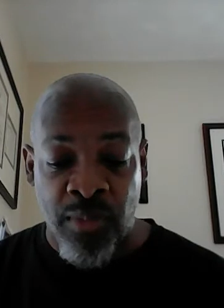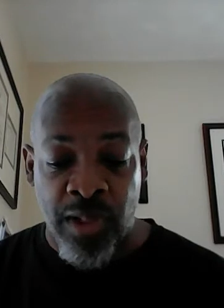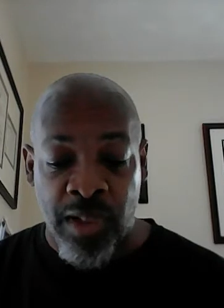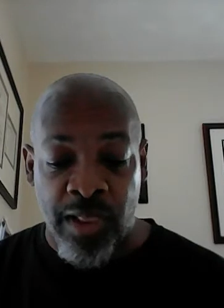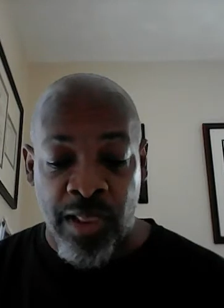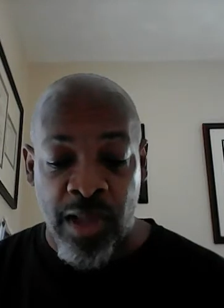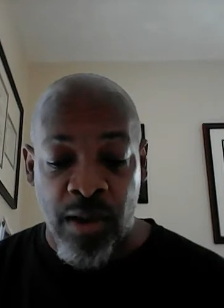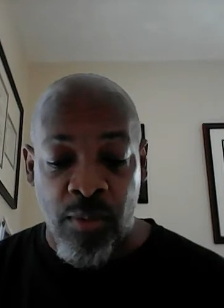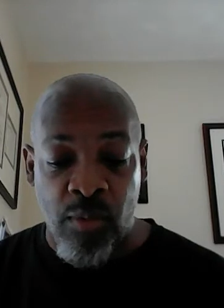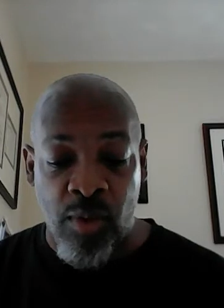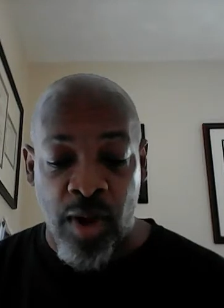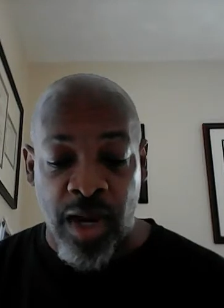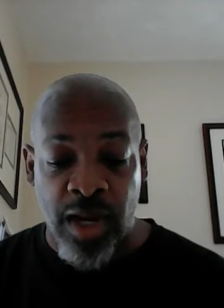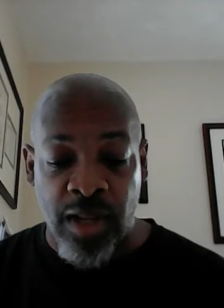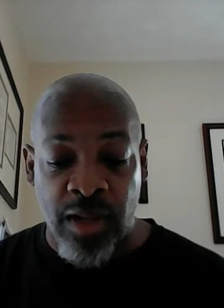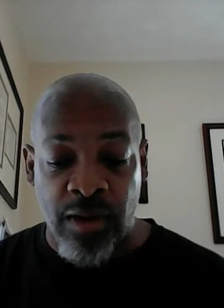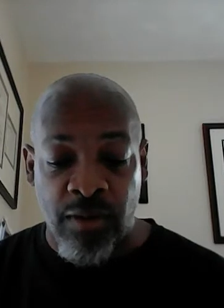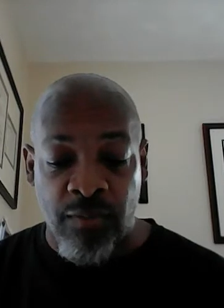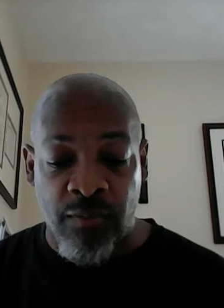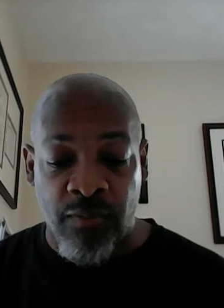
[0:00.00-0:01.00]

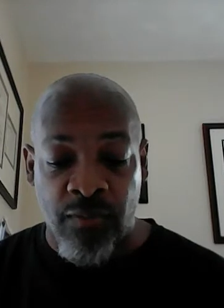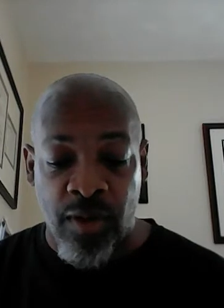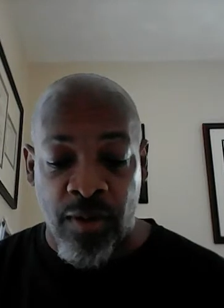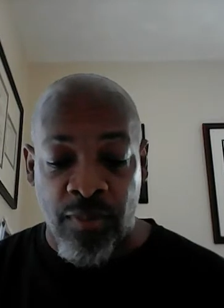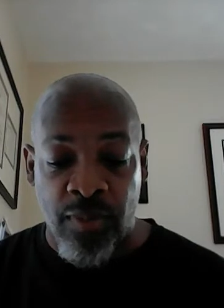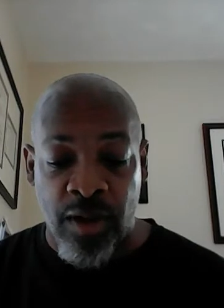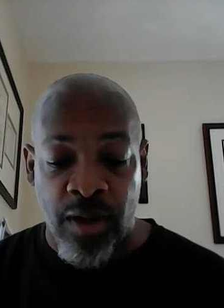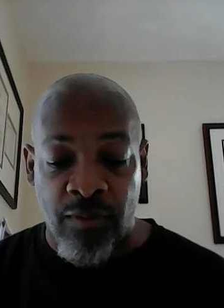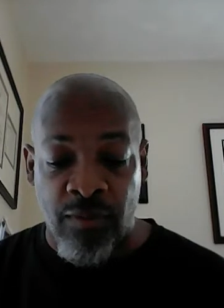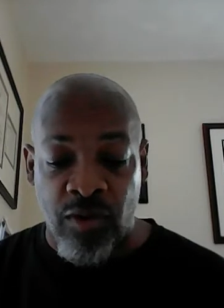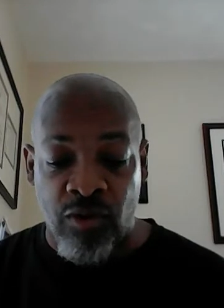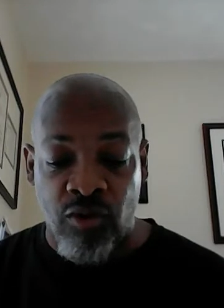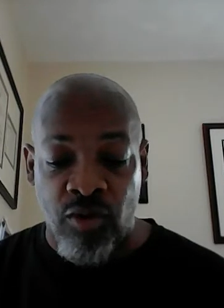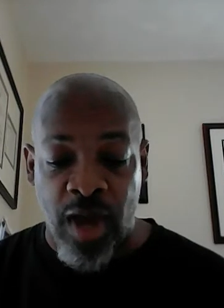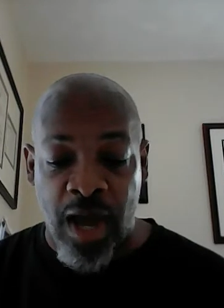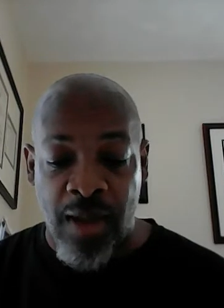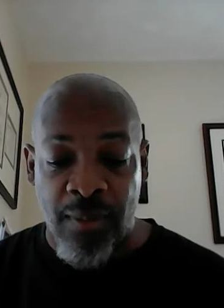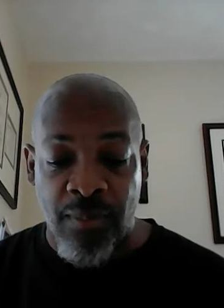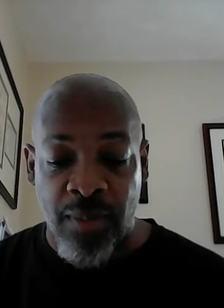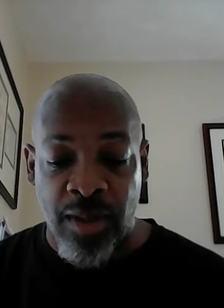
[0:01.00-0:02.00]
liberating them from their
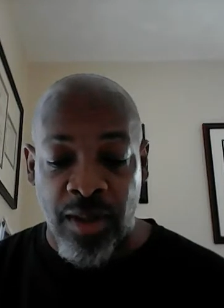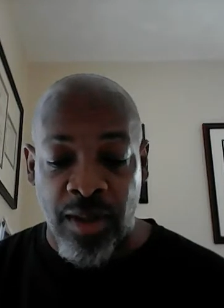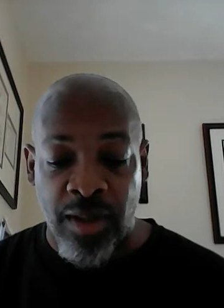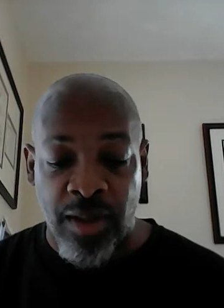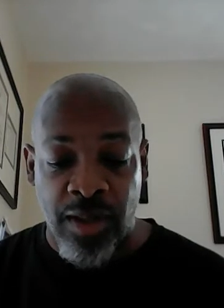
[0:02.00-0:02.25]
entrapment